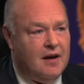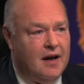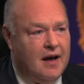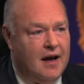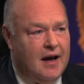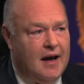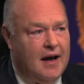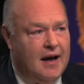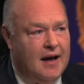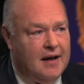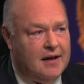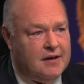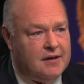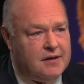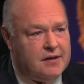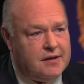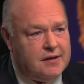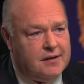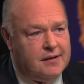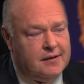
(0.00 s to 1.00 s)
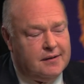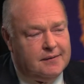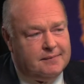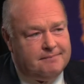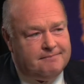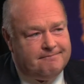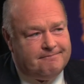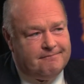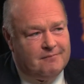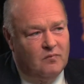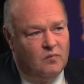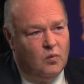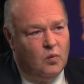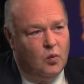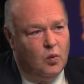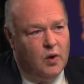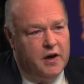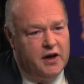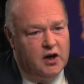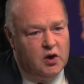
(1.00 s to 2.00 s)
And
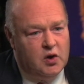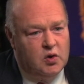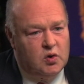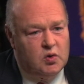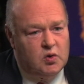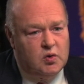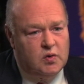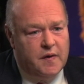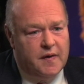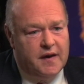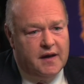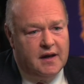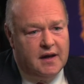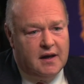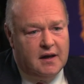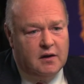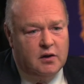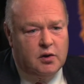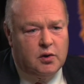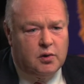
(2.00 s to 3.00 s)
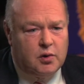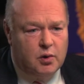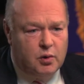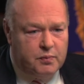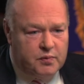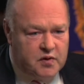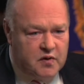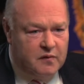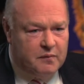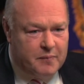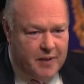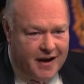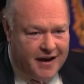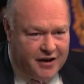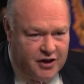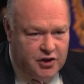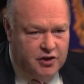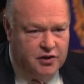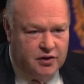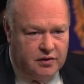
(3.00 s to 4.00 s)
we know the groups of
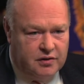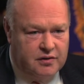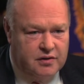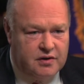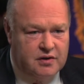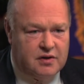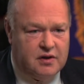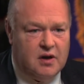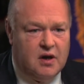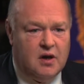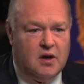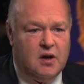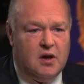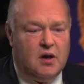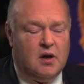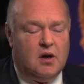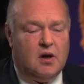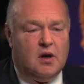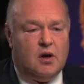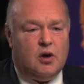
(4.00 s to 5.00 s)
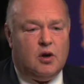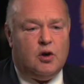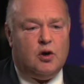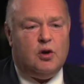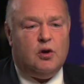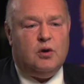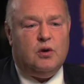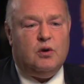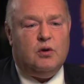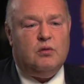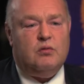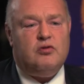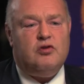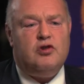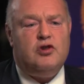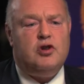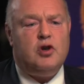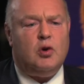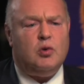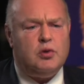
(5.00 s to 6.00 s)
patients who
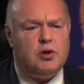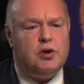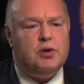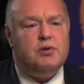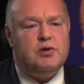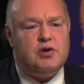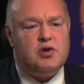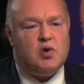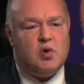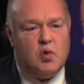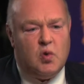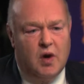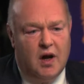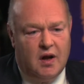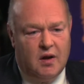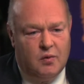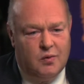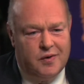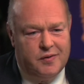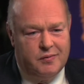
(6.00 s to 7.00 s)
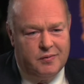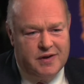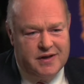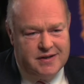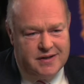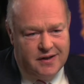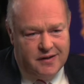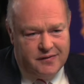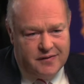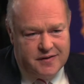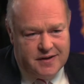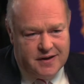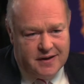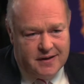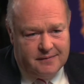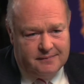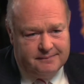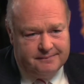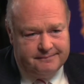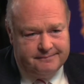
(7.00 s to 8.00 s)
don't do so well with resurfacing
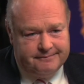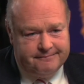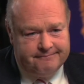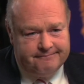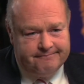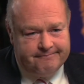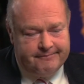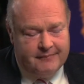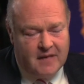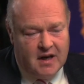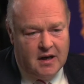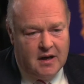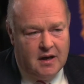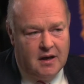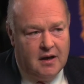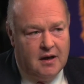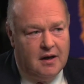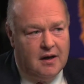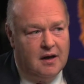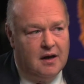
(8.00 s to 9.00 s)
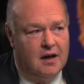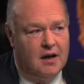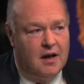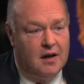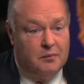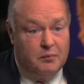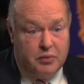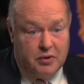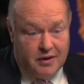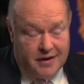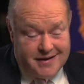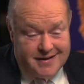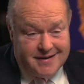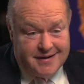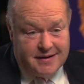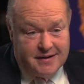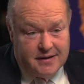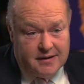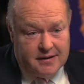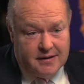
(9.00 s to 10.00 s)
at
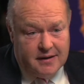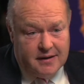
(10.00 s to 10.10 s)
present.